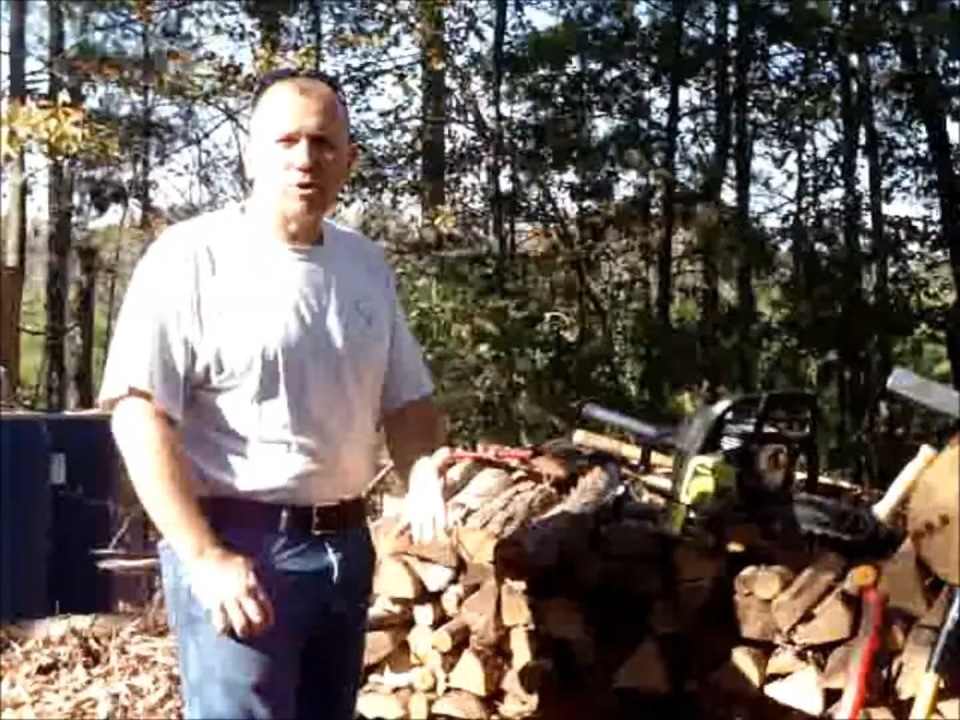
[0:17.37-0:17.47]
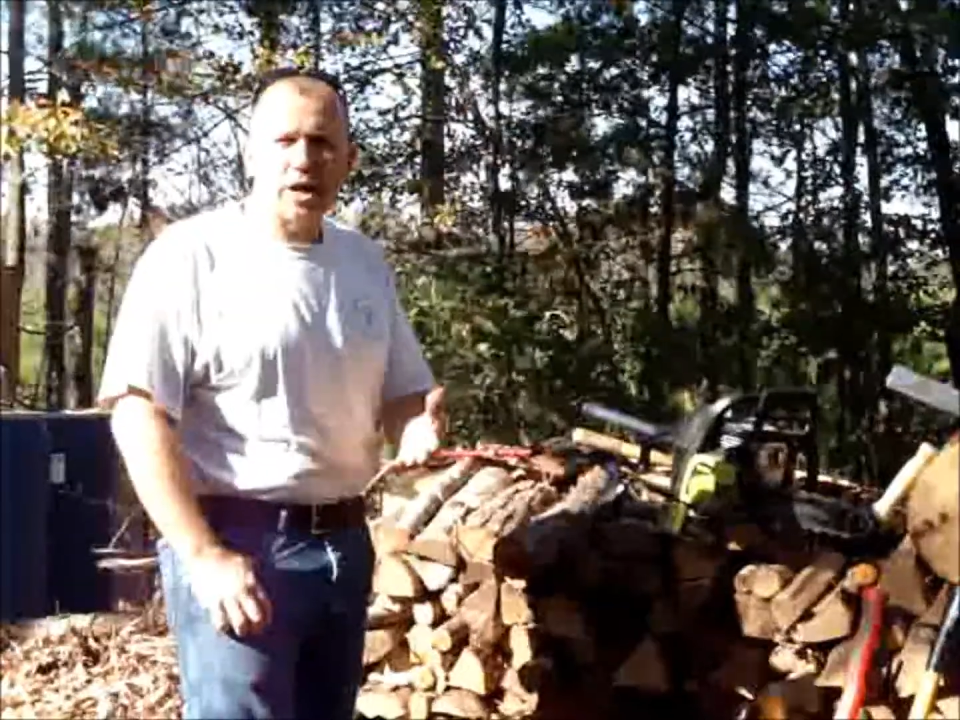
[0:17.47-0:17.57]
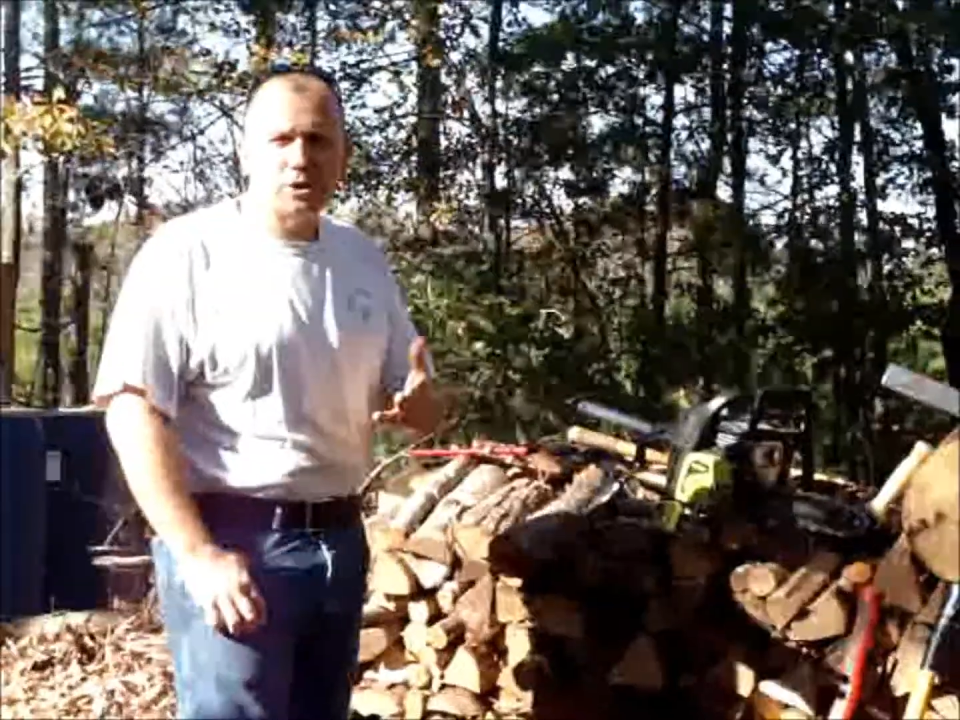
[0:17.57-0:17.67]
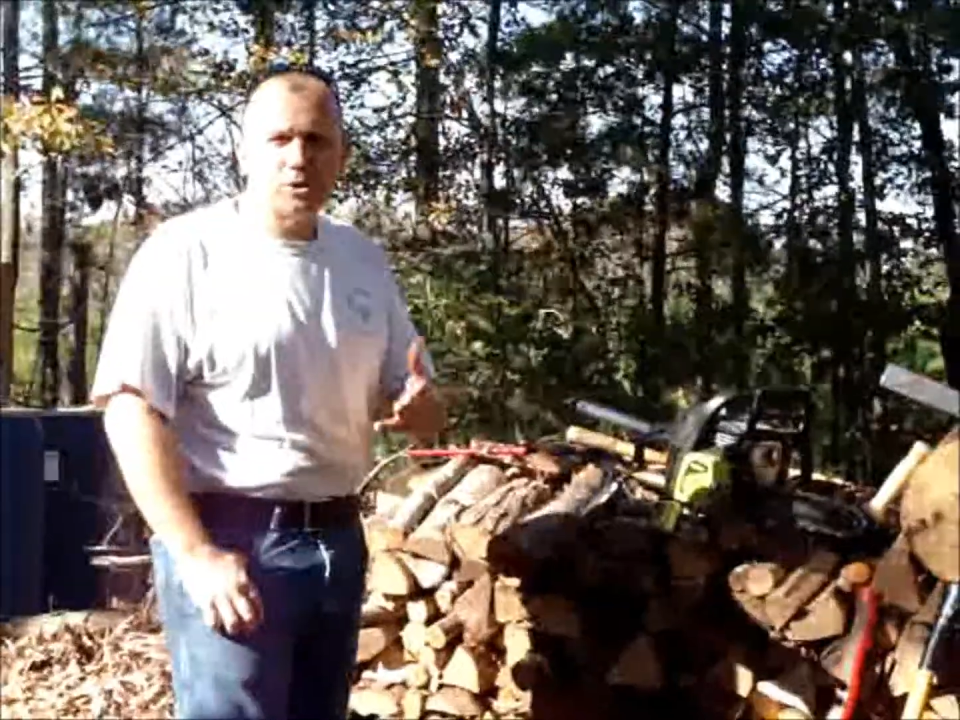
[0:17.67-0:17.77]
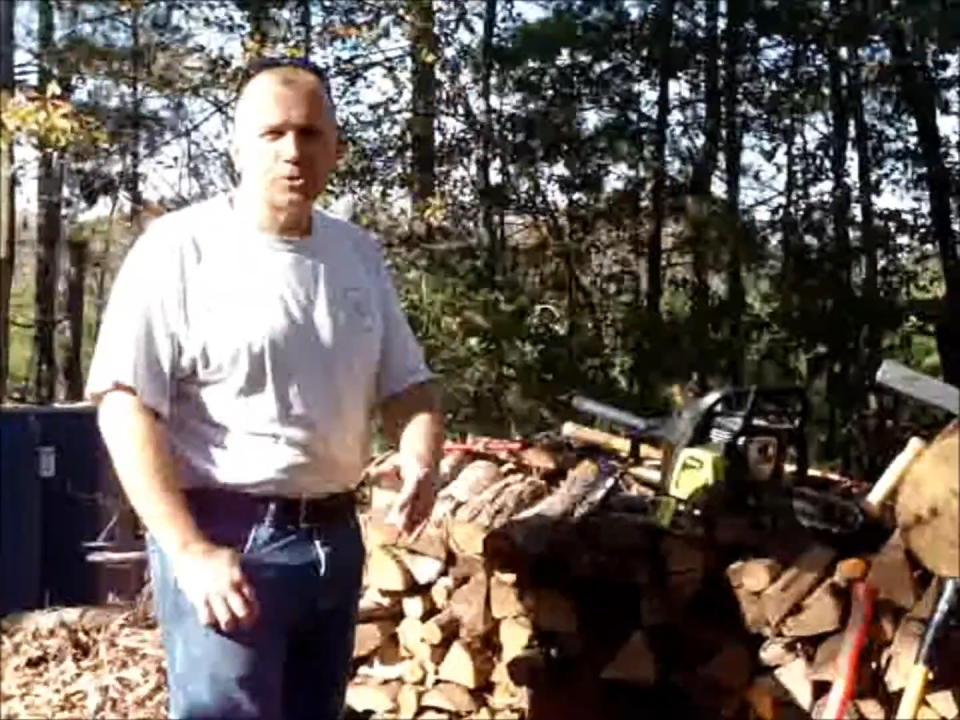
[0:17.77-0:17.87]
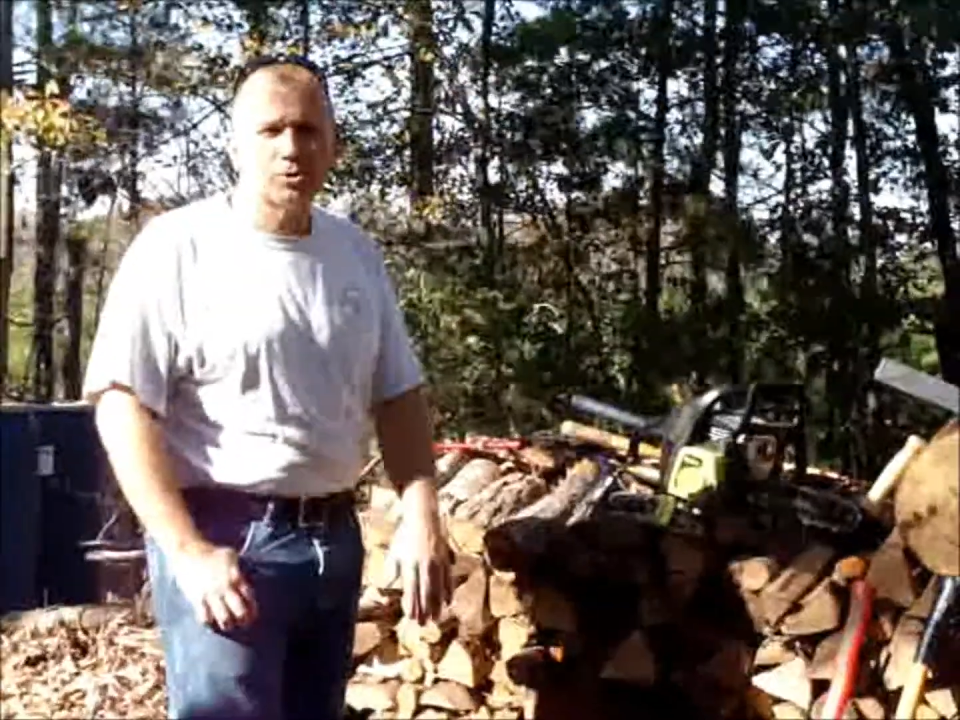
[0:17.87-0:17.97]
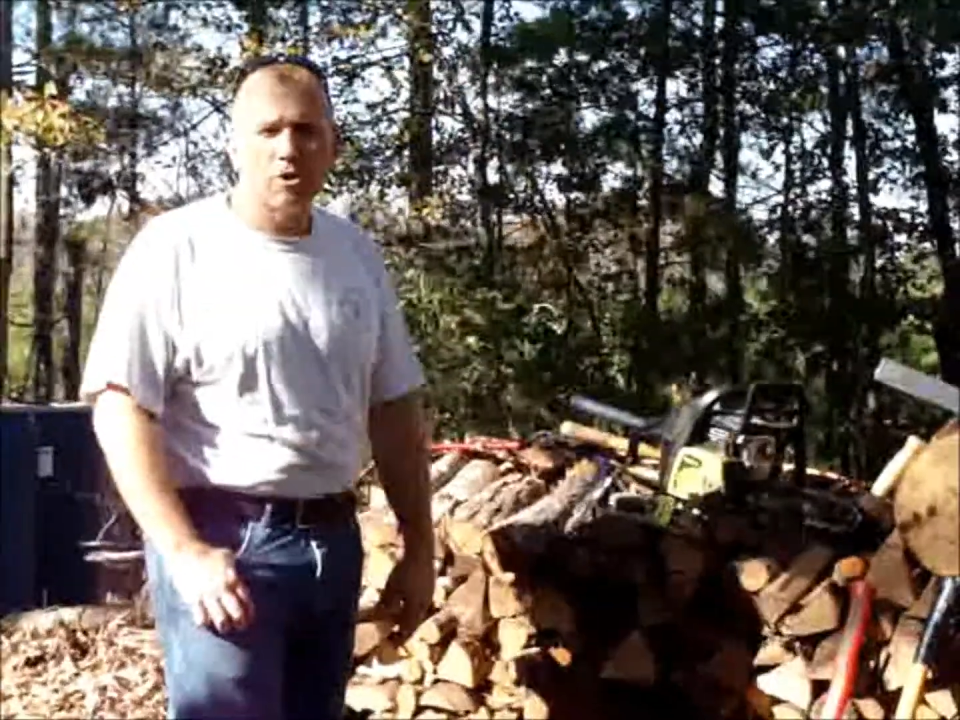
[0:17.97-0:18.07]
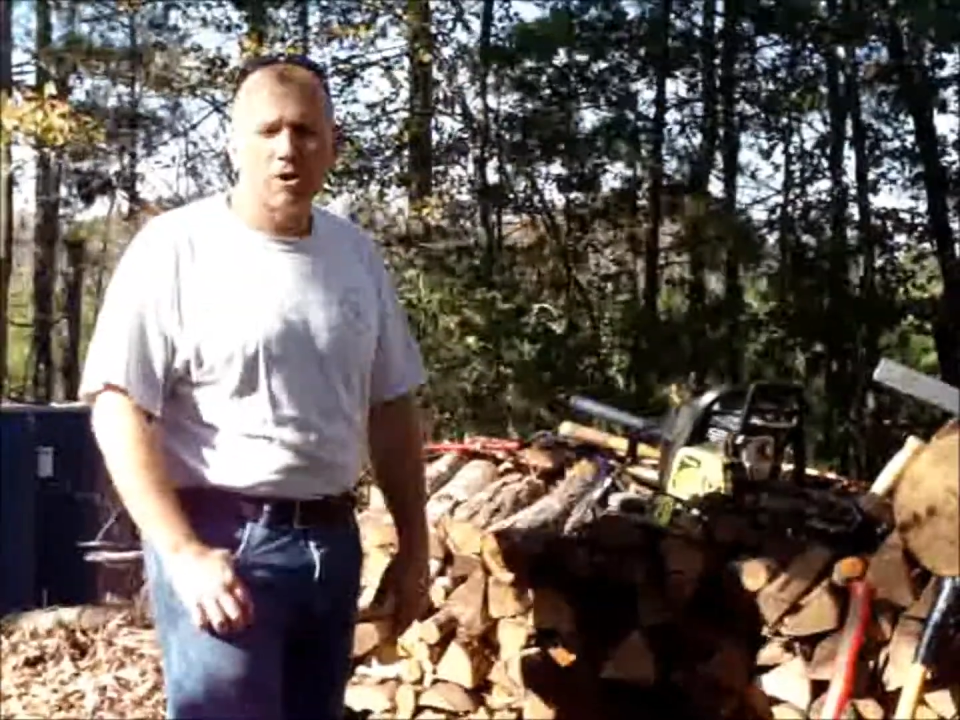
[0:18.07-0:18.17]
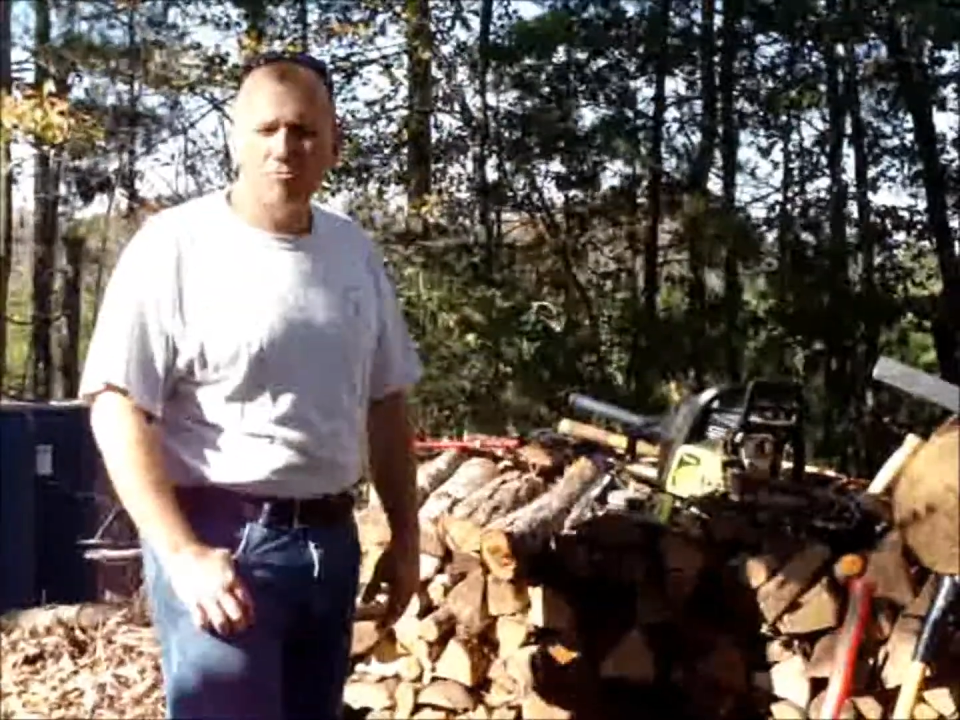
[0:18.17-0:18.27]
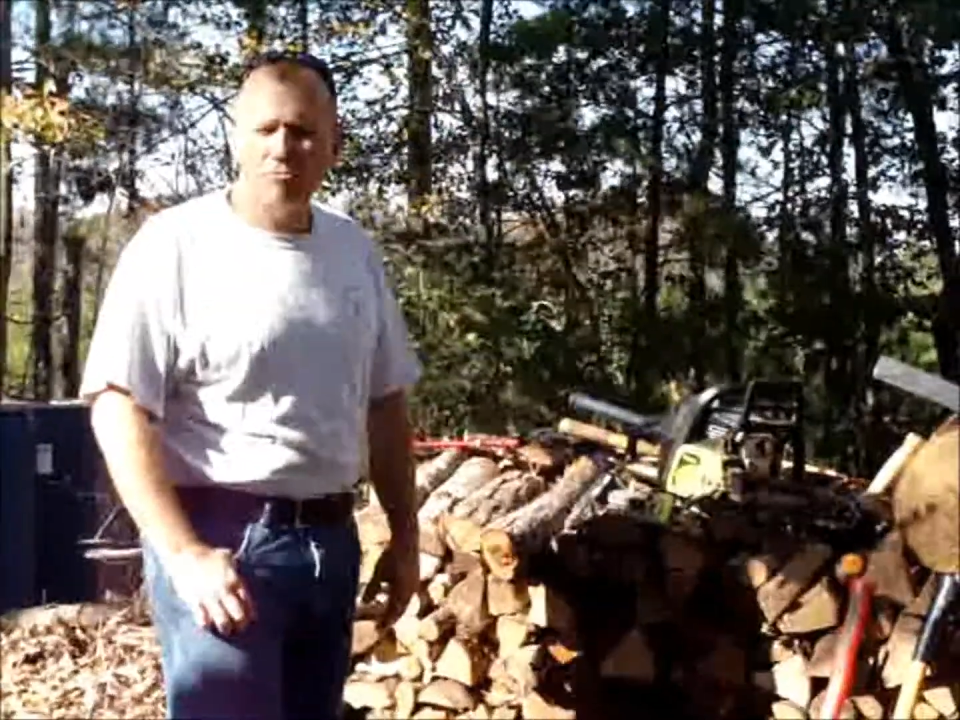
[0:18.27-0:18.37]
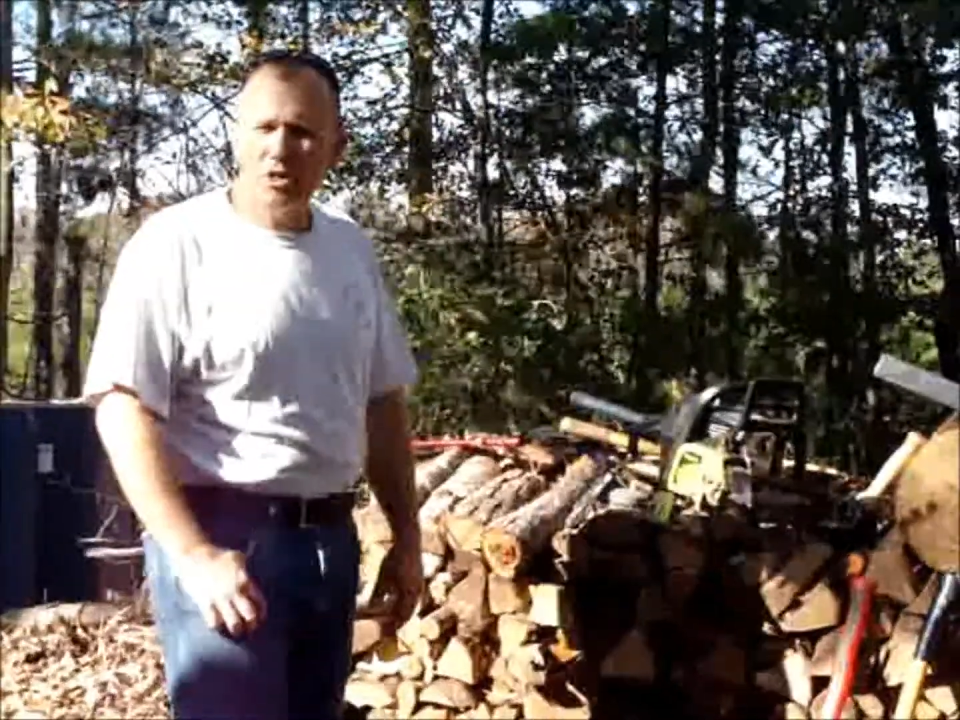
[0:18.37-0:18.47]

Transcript: Wrangler Star,